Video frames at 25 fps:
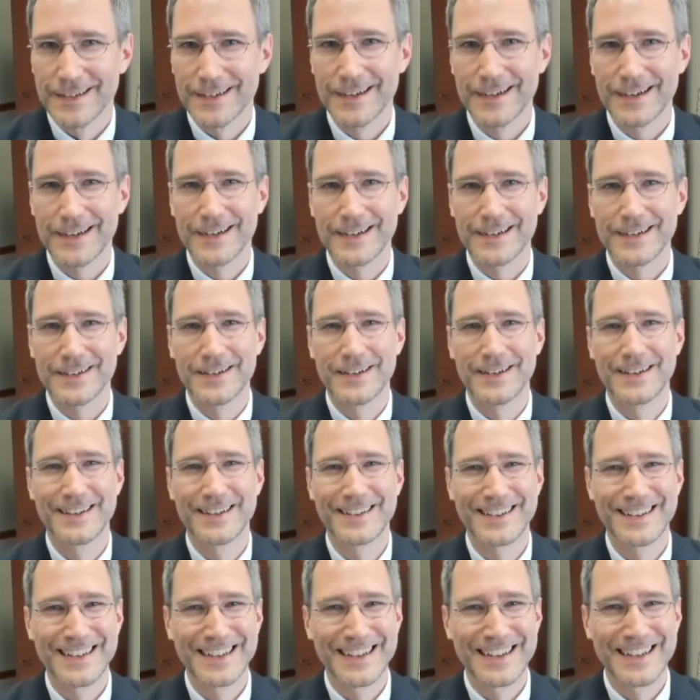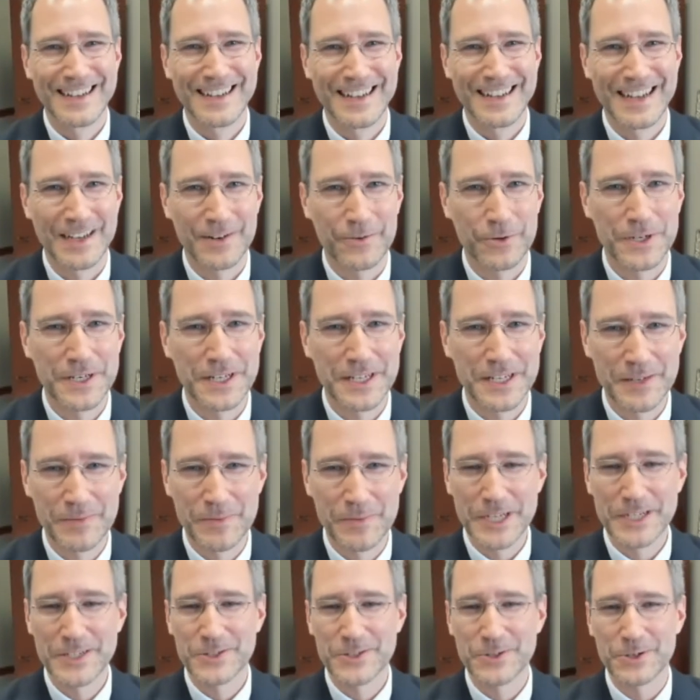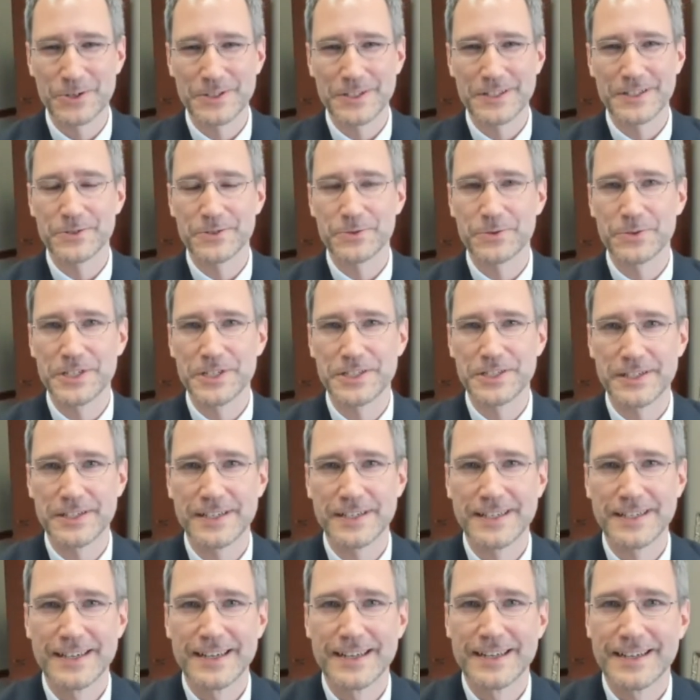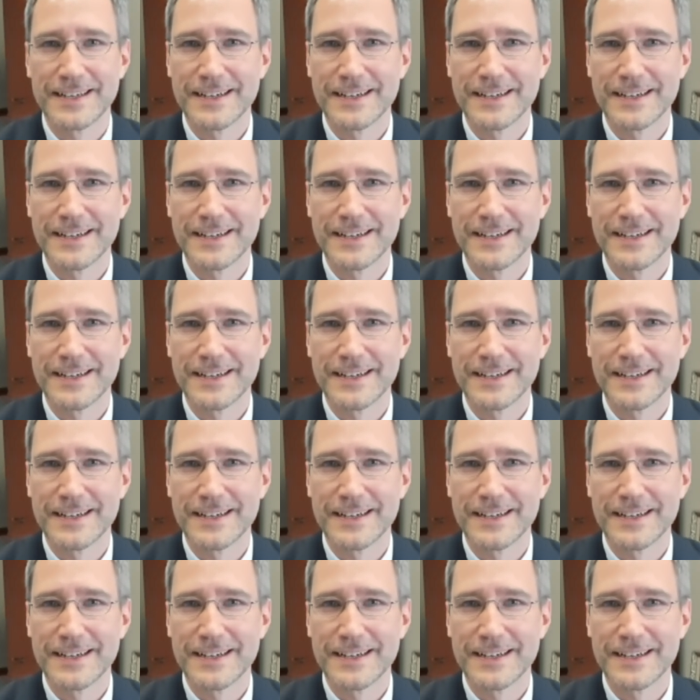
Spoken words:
Uh, and we need to make sure that the region